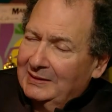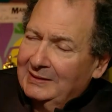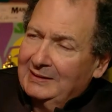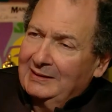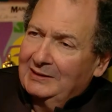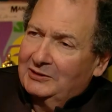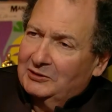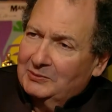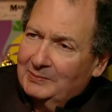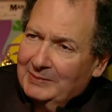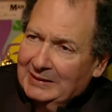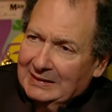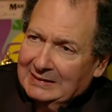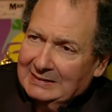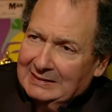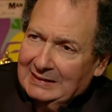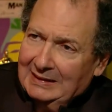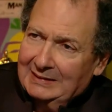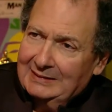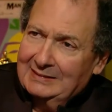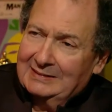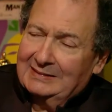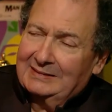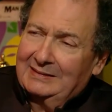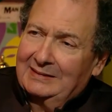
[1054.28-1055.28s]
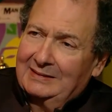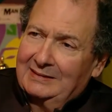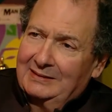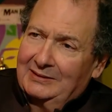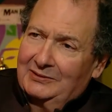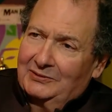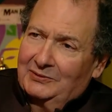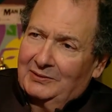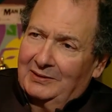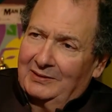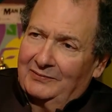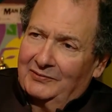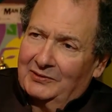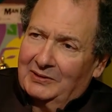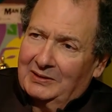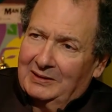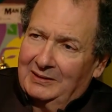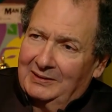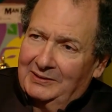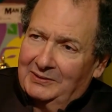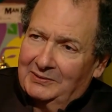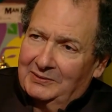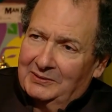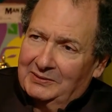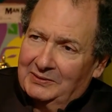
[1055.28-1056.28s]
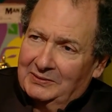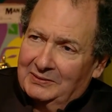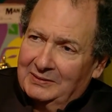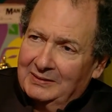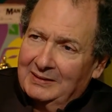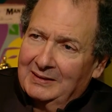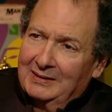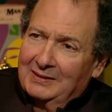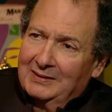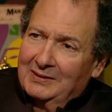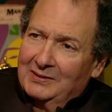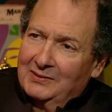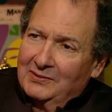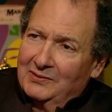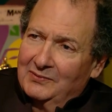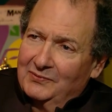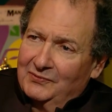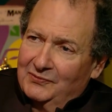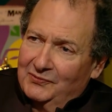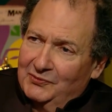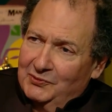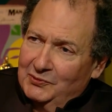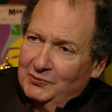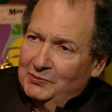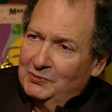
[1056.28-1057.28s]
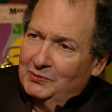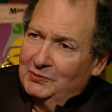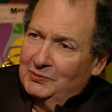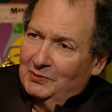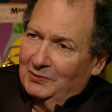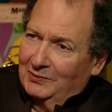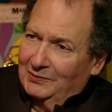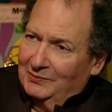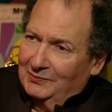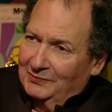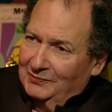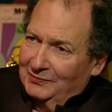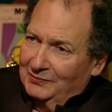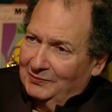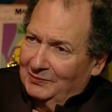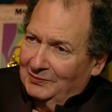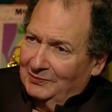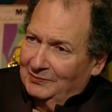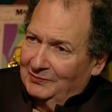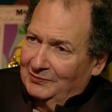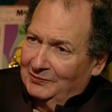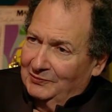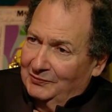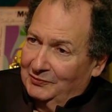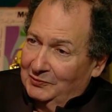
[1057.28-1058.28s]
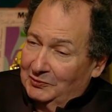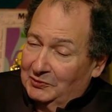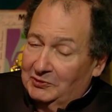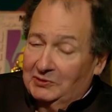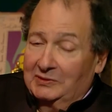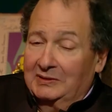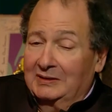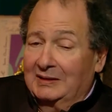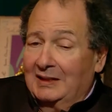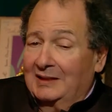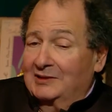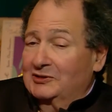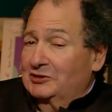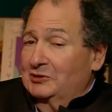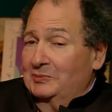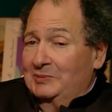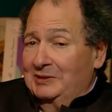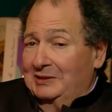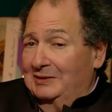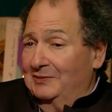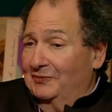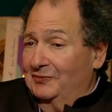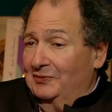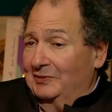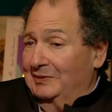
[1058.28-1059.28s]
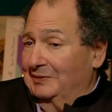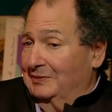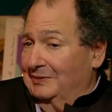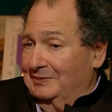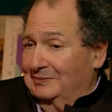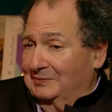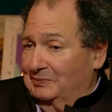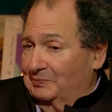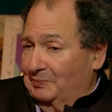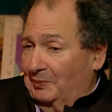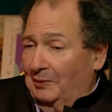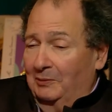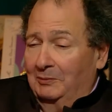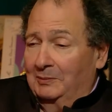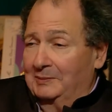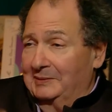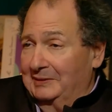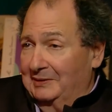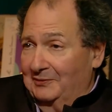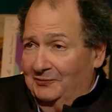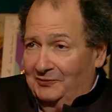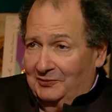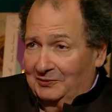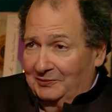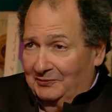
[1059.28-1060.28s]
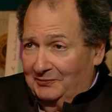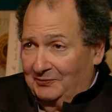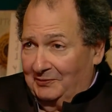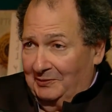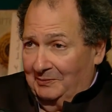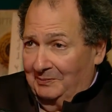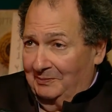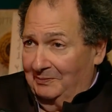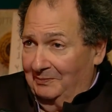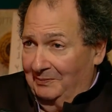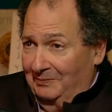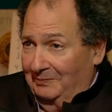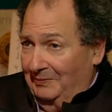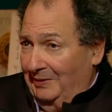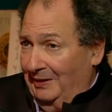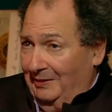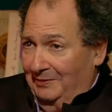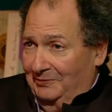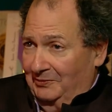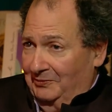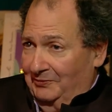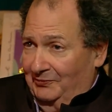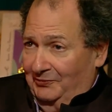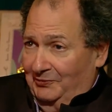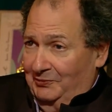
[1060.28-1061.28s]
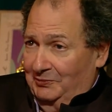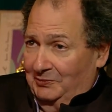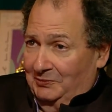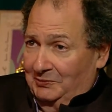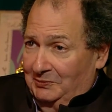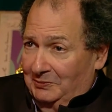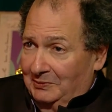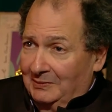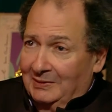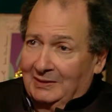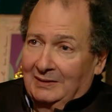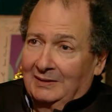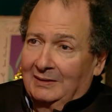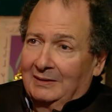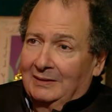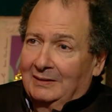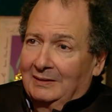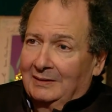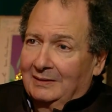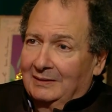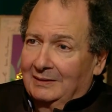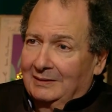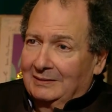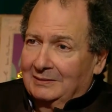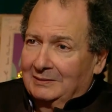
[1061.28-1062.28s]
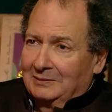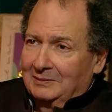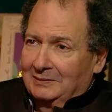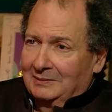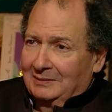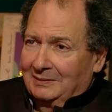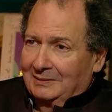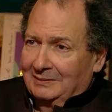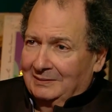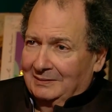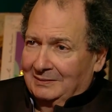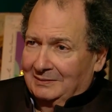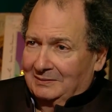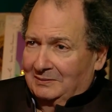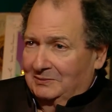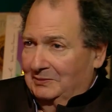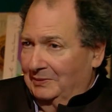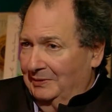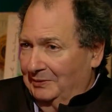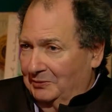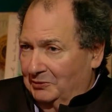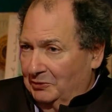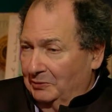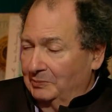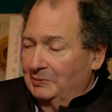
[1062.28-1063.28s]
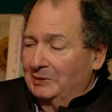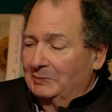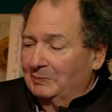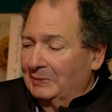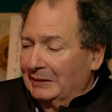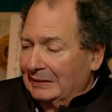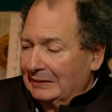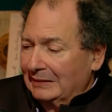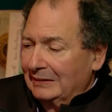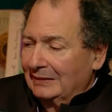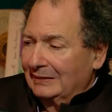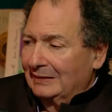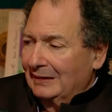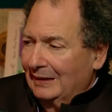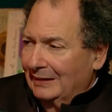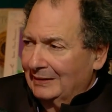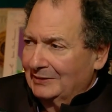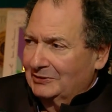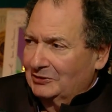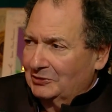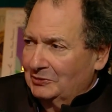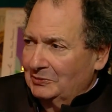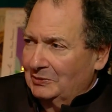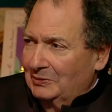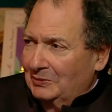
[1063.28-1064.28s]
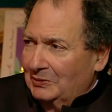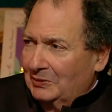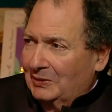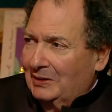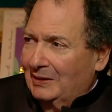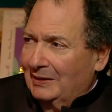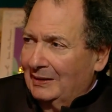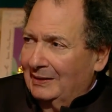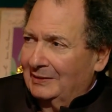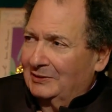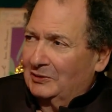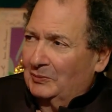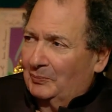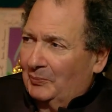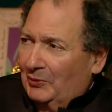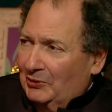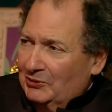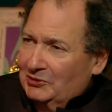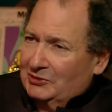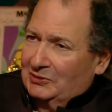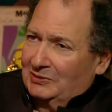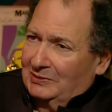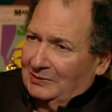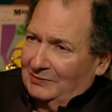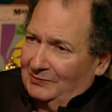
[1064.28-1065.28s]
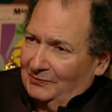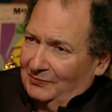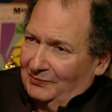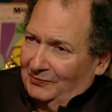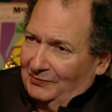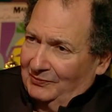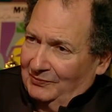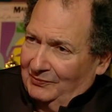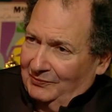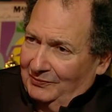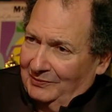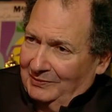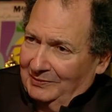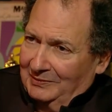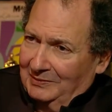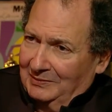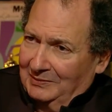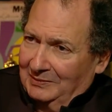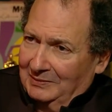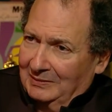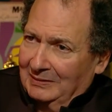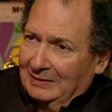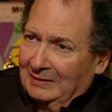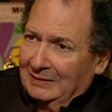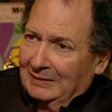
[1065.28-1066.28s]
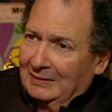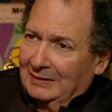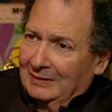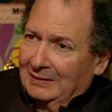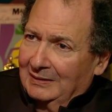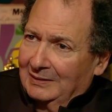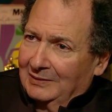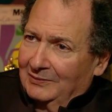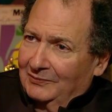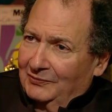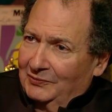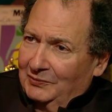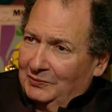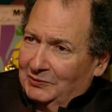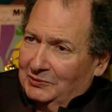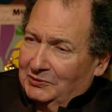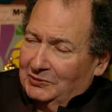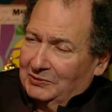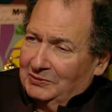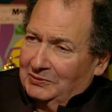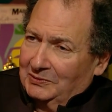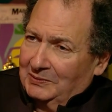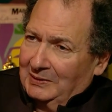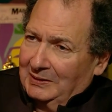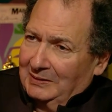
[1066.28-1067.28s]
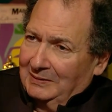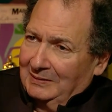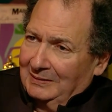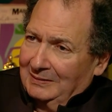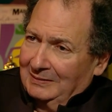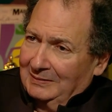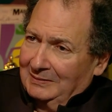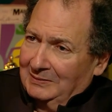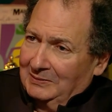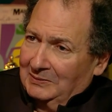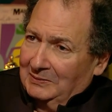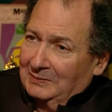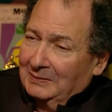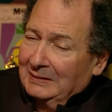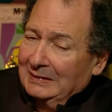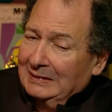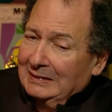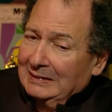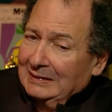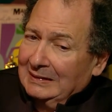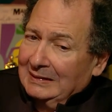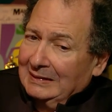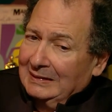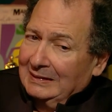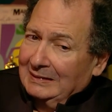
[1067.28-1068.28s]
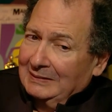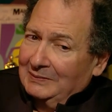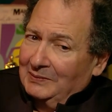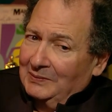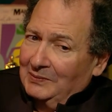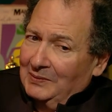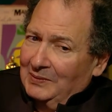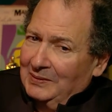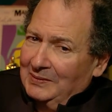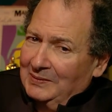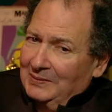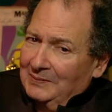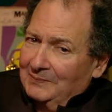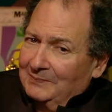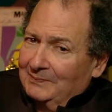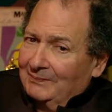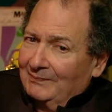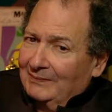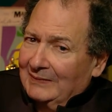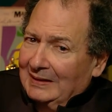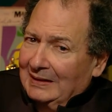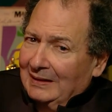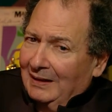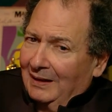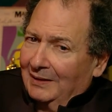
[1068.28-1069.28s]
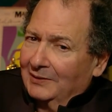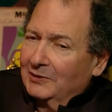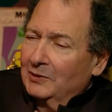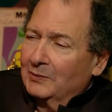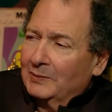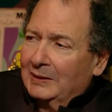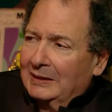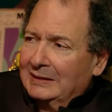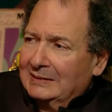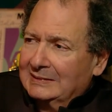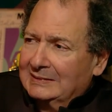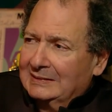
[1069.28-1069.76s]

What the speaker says: need to make sense. They need to have a clearer view of the future. It has to be it's probably different from our view, and it should be, but it has to look at a positive future rather. Otherwise,